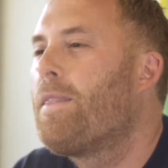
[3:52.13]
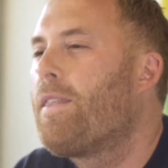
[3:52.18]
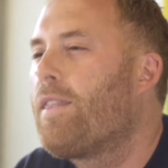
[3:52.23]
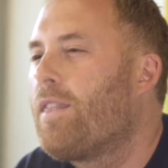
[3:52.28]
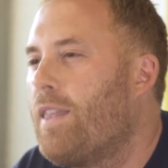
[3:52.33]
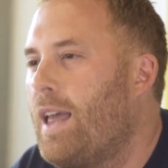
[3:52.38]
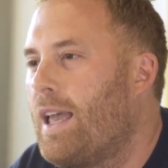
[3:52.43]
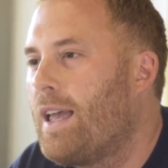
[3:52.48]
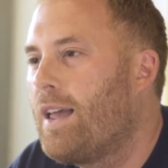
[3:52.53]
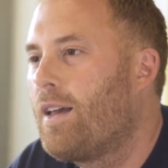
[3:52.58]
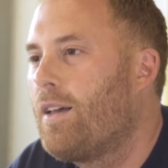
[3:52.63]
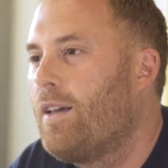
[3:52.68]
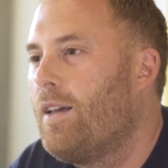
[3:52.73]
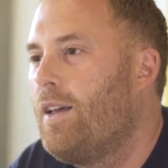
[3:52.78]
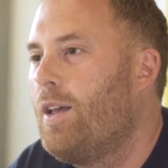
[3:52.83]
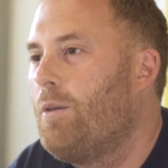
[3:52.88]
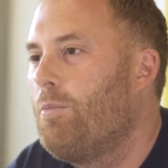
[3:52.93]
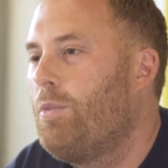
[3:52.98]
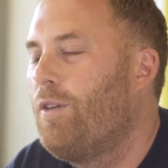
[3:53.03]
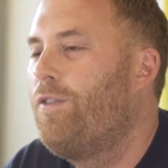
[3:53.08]
Think
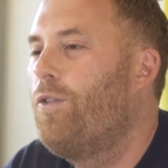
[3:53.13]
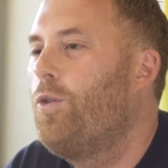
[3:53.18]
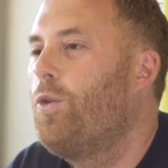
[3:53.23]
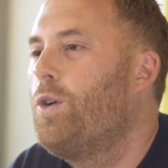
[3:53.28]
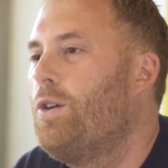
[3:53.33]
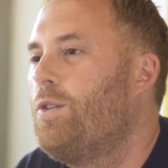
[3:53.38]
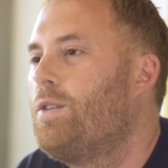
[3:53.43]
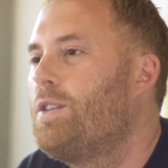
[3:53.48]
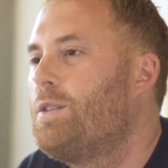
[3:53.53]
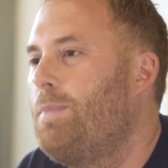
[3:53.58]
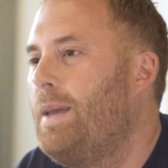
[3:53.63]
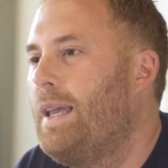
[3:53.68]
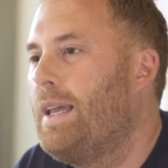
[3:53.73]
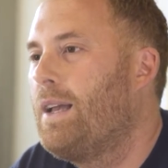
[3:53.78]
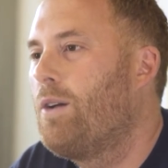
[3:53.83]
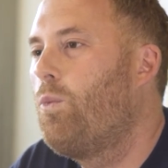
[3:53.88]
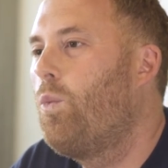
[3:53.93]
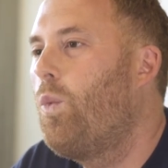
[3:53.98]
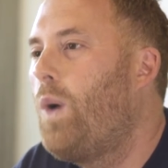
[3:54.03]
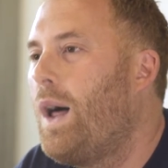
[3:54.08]
before you
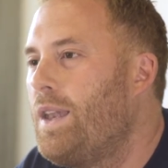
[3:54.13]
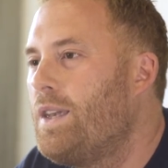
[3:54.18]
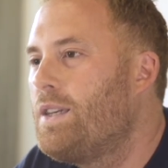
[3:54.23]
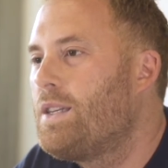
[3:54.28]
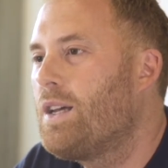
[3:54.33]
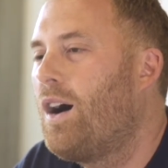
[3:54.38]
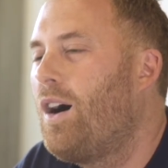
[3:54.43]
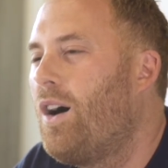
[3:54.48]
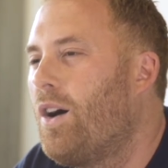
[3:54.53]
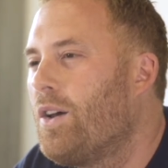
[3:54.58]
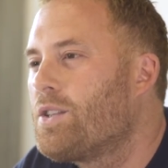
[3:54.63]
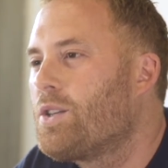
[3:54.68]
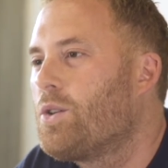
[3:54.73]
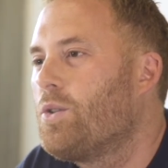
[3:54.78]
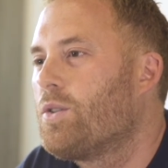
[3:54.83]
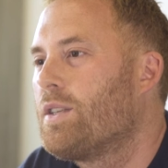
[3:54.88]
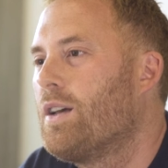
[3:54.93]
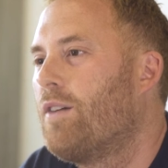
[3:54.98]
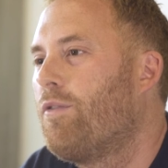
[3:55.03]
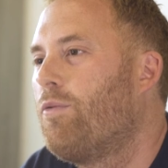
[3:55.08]
speak. Wonder,
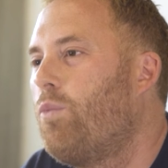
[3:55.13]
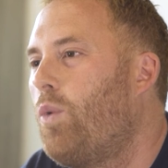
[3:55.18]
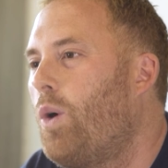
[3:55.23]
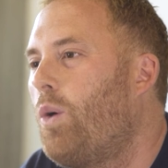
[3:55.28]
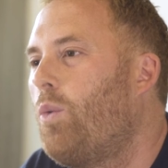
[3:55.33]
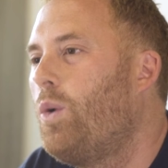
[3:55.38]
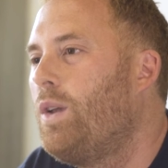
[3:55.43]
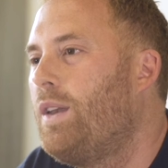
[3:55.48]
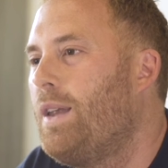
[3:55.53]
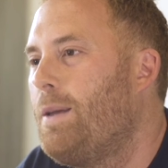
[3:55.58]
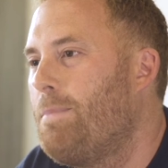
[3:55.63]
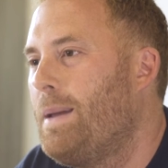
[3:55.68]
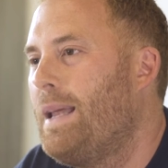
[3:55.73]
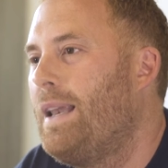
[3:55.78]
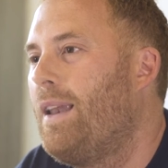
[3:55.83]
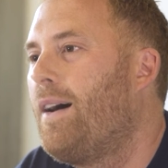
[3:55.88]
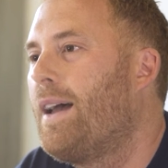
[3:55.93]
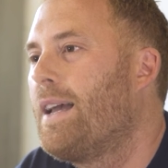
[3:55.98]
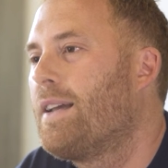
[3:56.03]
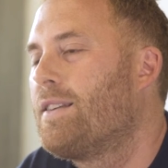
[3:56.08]
ask yourself, what would it
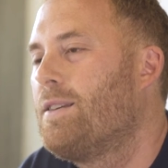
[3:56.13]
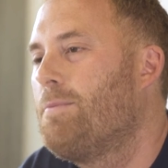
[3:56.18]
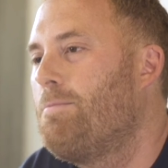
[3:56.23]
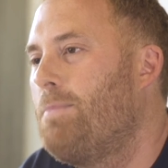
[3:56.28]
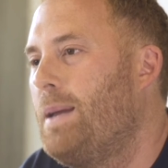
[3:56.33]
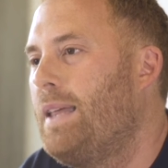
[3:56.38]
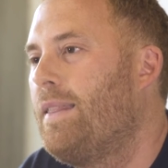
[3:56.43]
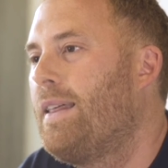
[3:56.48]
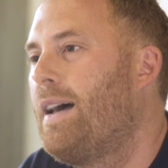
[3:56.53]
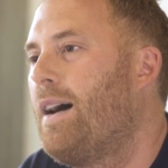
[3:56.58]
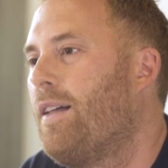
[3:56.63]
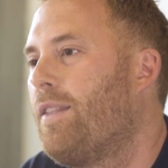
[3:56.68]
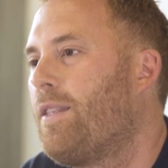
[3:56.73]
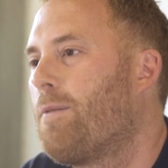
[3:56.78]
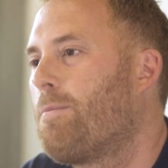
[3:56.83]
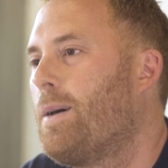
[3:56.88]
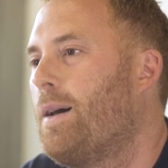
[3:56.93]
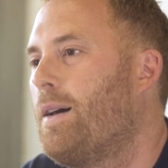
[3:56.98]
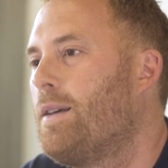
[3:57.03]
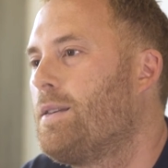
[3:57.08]
be like to be that
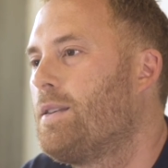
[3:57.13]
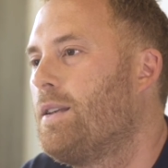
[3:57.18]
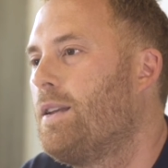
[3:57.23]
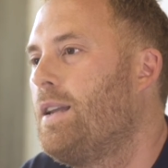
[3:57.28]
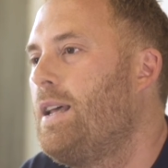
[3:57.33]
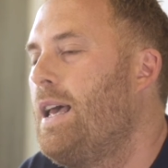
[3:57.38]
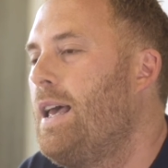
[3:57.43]
other person?